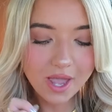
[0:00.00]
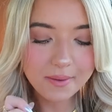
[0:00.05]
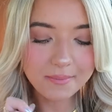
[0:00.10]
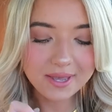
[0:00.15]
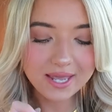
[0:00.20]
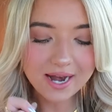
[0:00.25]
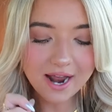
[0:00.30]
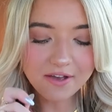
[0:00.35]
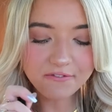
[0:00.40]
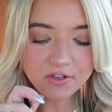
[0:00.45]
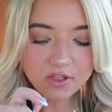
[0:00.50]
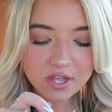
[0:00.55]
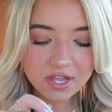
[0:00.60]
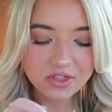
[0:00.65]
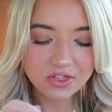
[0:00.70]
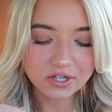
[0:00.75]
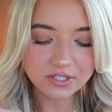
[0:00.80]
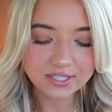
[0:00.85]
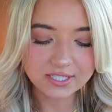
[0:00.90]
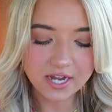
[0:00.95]
I mean, I feel
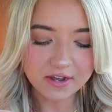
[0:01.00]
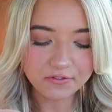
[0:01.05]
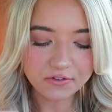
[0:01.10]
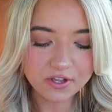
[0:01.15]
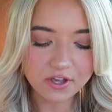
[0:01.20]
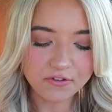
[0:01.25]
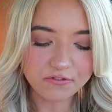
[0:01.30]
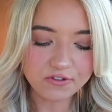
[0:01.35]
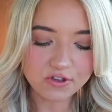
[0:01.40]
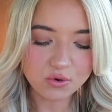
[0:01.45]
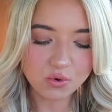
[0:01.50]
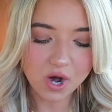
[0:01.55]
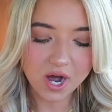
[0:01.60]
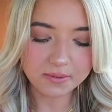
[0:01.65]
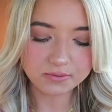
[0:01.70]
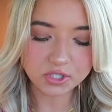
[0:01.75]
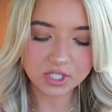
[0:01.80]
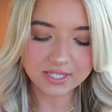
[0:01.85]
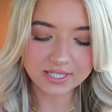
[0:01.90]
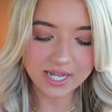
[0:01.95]
like there's definitely a few
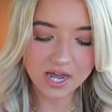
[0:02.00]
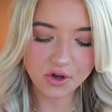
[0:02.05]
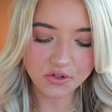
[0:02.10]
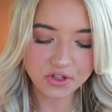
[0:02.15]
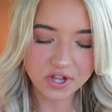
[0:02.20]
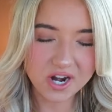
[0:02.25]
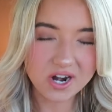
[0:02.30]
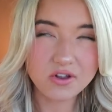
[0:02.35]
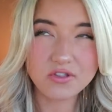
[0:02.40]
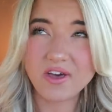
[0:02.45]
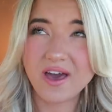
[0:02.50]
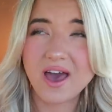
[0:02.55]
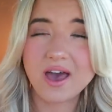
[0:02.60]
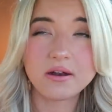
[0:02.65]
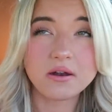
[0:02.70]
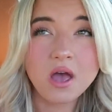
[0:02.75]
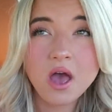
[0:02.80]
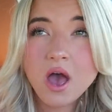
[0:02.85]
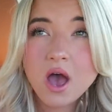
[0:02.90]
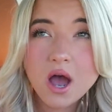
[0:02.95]
options out there
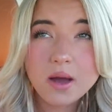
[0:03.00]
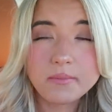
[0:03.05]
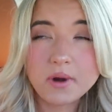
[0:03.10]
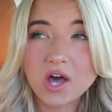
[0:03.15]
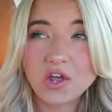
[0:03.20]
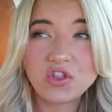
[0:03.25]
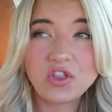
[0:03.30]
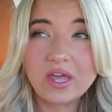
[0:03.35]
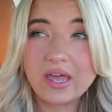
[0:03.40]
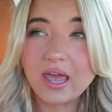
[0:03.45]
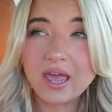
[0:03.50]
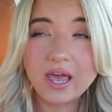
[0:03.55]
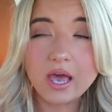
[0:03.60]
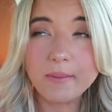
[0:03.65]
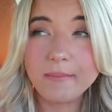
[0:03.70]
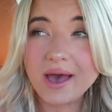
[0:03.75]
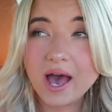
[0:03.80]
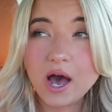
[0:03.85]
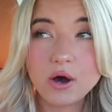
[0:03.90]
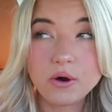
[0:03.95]
that I'm not thinking
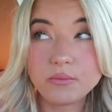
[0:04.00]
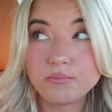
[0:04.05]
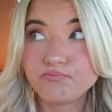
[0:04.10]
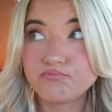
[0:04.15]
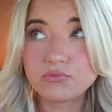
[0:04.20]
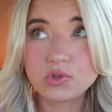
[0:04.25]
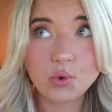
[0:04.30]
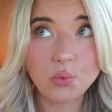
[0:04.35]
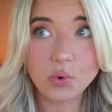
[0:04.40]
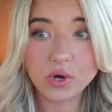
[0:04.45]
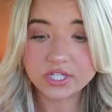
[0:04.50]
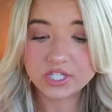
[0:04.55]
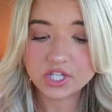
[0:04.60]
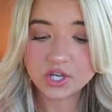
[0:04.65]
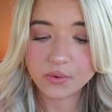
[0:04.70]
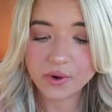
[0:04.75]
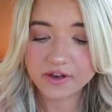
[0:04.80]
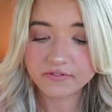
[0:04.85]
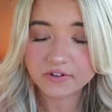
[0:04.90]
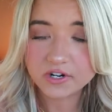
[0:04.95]
about
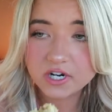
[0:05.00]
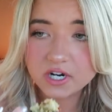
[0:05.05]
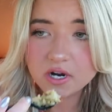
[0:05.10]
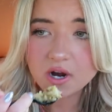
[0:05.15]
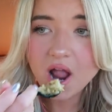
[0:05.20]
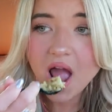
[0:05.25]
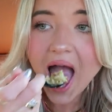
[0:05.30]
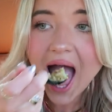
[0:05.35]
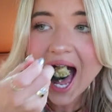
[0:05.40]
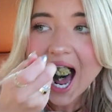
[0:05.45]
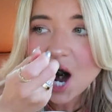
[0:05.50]
whatsoever.